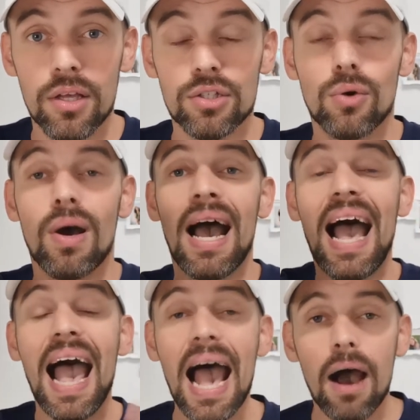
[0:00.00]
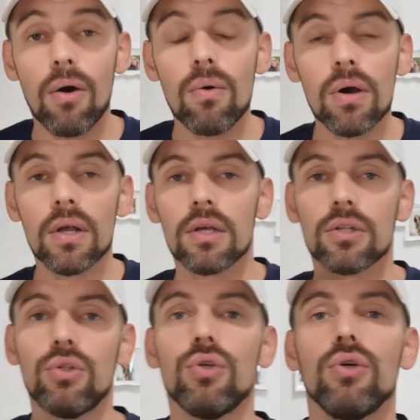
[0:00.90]
So how
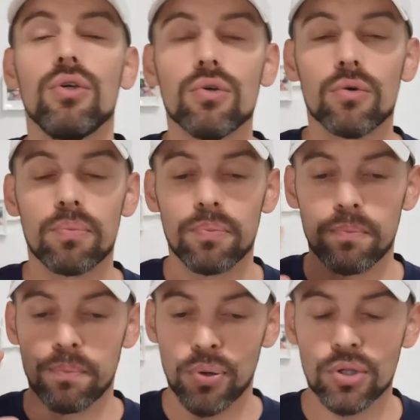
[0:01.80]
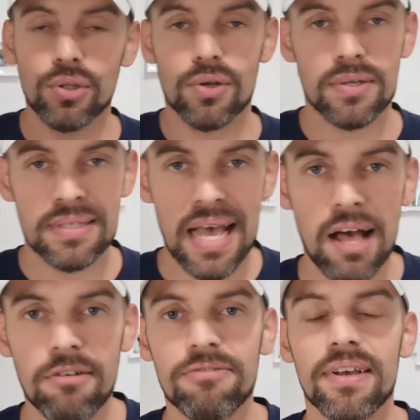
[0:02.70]
do you put
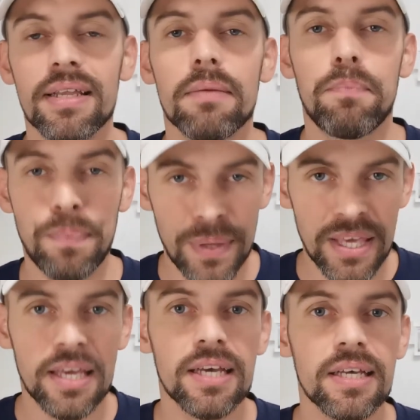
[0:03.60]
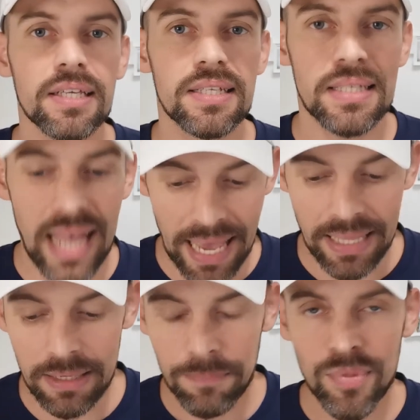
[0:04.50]
yourself in a peak
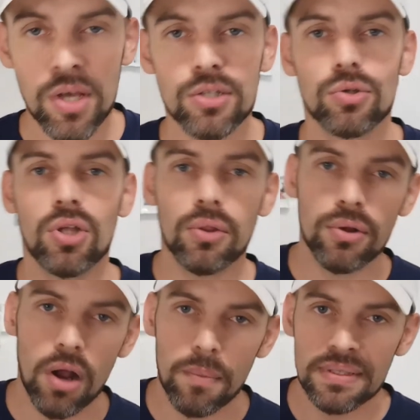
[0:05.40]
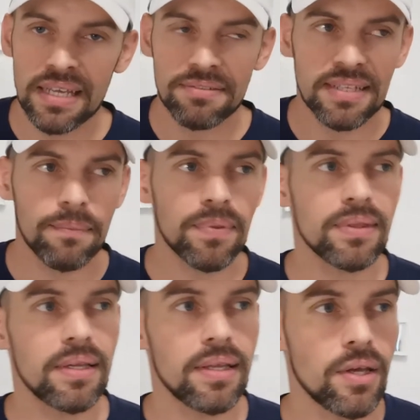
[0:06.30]
state? So Tony Robbins have
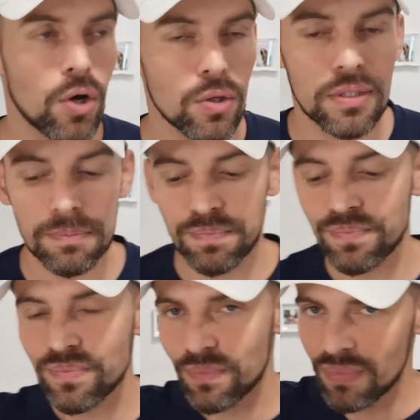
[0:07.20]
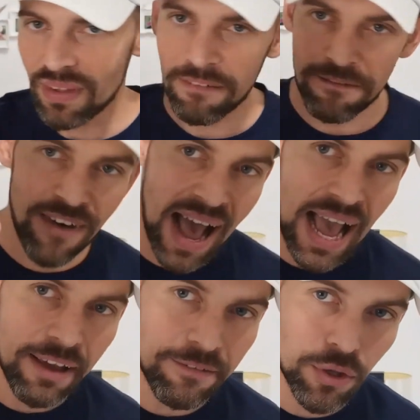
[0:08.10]
something that he calls
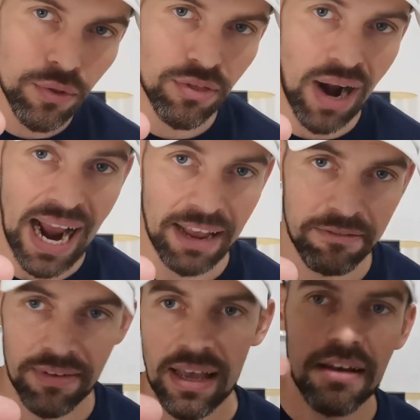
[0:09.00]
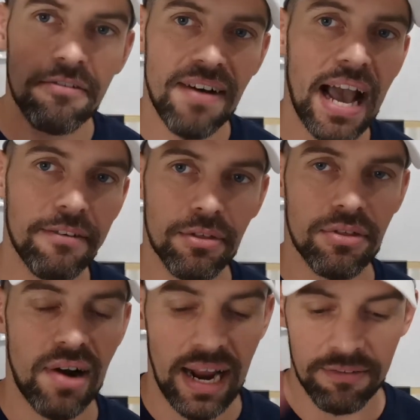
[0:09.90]
5 to thrive. 5 to
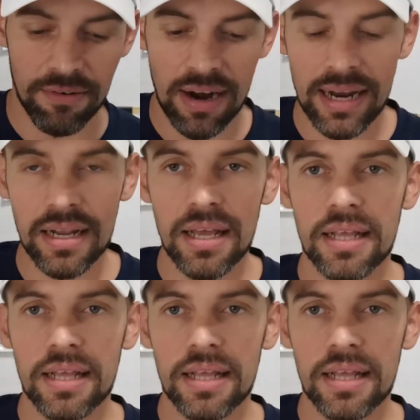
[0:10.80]
thrive, right?